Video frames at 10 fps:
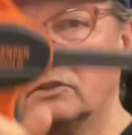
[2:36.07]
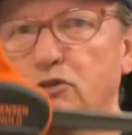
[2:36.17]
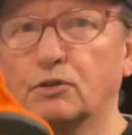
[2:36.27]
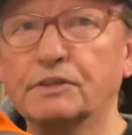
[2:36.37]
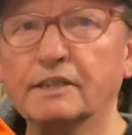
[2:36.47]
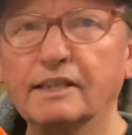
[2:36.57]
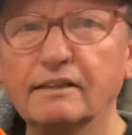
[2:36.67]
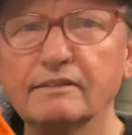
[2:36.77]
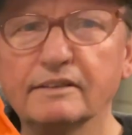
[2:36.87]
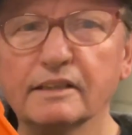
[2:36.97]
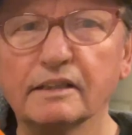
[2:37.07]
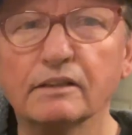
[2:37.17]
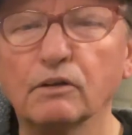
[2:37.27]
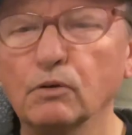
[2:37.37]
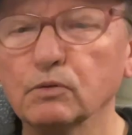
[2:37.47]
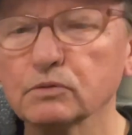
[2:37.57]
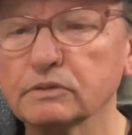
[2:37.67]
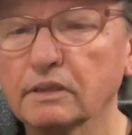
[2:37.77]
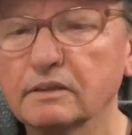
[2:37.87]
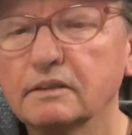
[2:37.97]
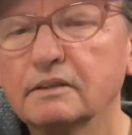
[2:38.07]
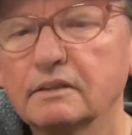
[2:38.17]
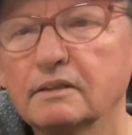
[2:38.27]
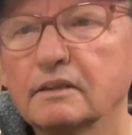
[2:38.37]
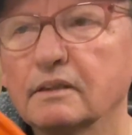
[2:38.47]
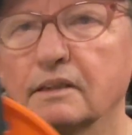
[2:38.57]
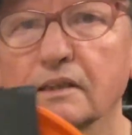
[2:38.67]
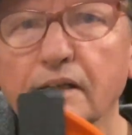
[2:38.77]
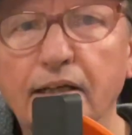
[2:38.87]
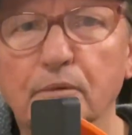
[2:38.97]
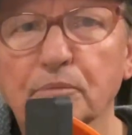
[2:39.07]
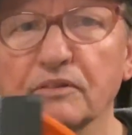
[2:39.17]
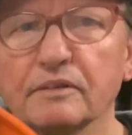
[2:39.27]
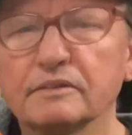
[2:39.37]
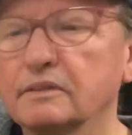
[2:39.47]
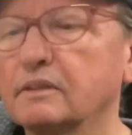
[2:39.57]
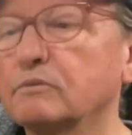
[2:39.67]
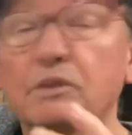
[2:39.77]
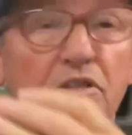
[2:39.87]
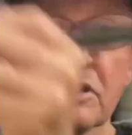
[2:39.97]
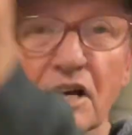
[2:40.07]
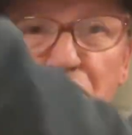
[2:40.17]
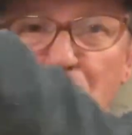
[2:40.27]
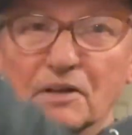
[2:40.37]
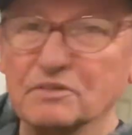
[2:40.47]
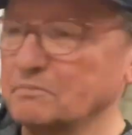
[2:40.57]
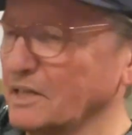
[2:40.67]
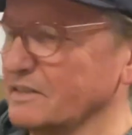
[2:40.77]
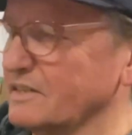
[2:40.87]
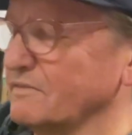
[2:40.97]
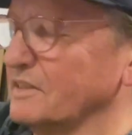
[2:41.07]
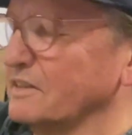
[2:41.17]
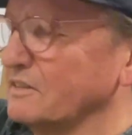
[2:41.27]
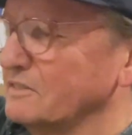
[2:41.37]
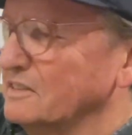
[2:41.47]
Jordan Easy Hold clamps, which is not sponsored by this video.